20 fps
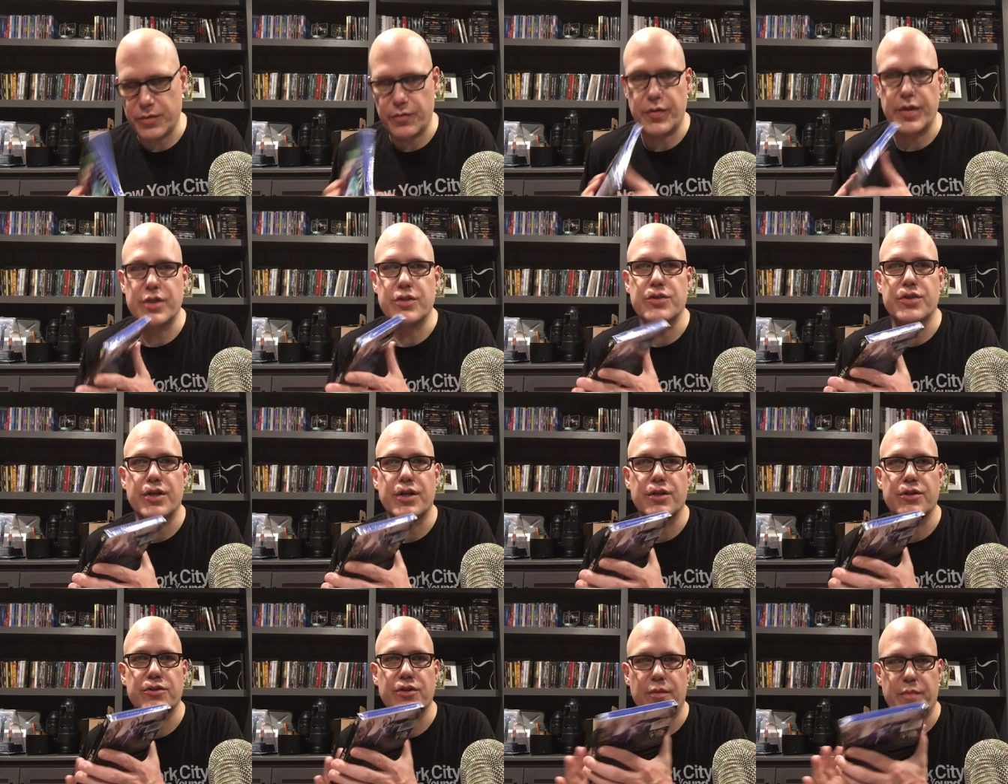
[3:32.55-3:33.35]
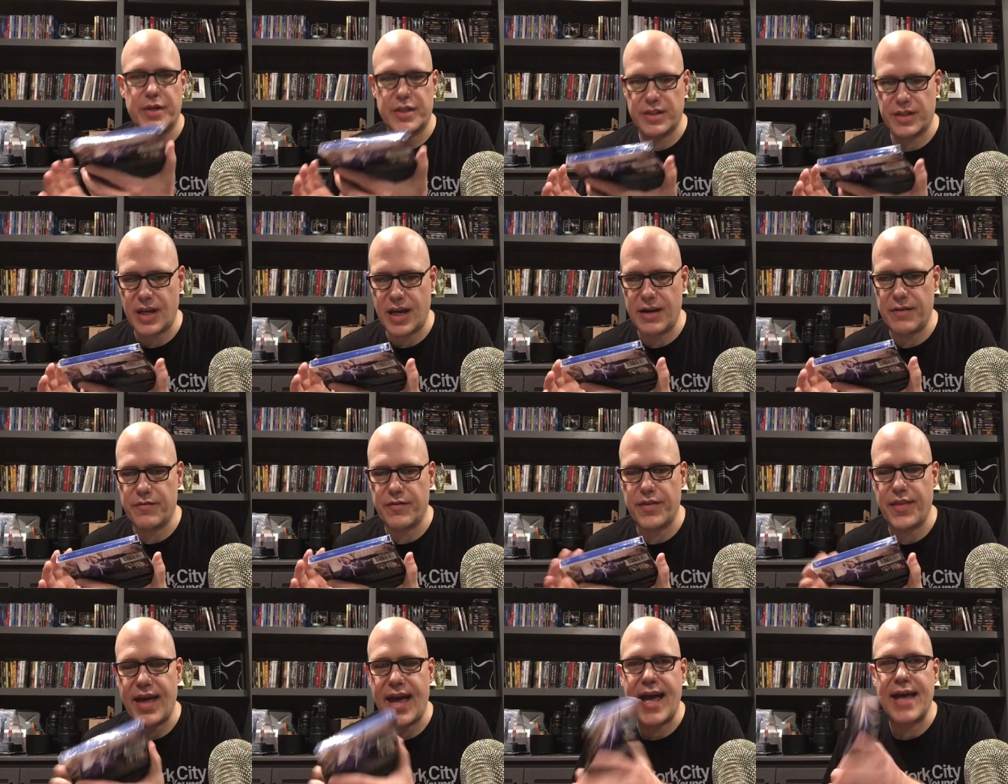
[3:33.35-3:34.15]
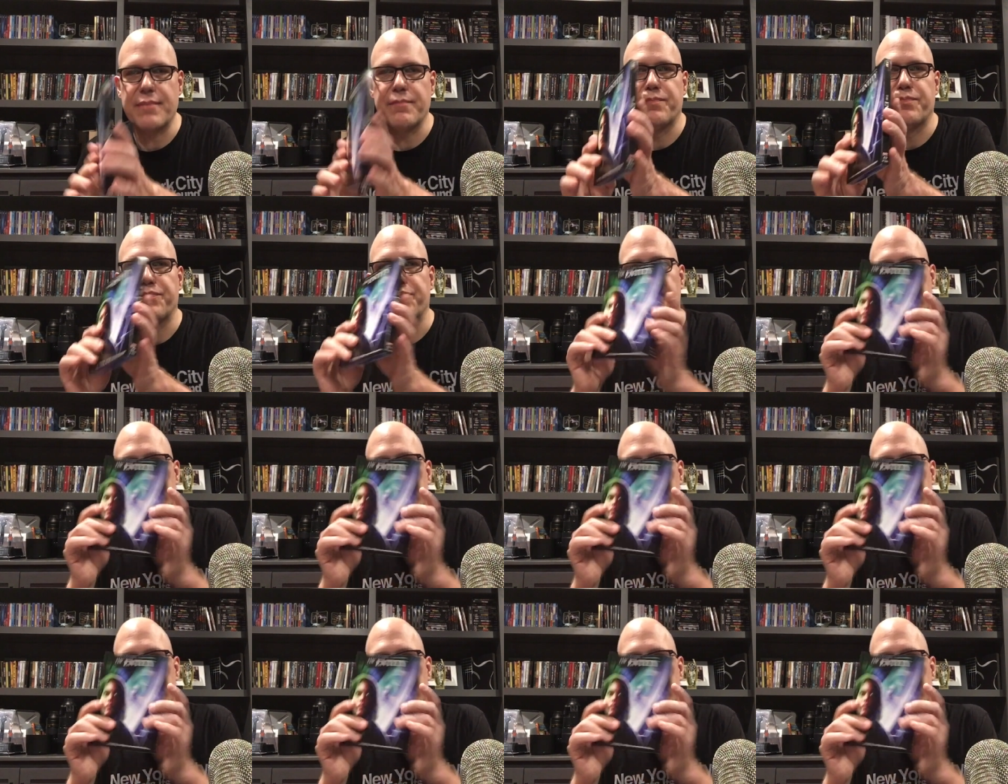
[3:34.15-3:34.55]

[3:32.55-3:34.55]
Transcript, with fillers: features here, so I'm excited for that.